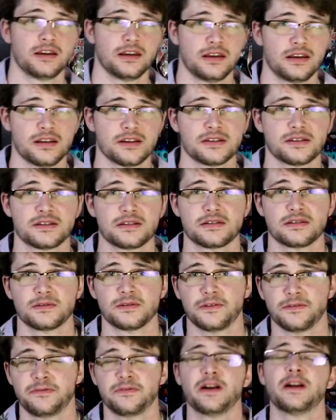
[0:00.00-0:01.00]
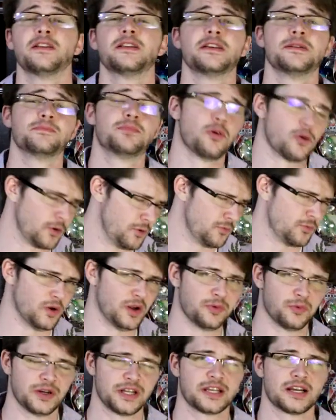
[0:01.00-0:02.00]
is a fairly important
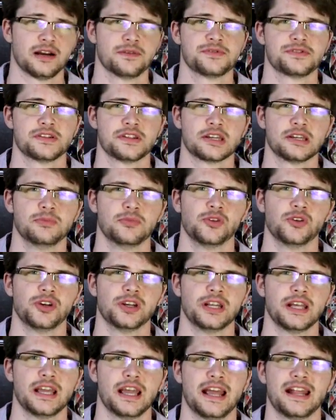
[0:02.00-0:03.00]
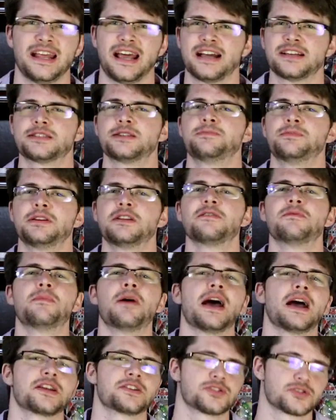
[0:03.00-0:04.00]
one when it comes to the community and has a bit of
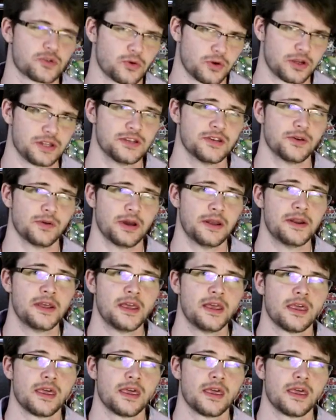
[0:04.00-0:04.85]
backstory to it.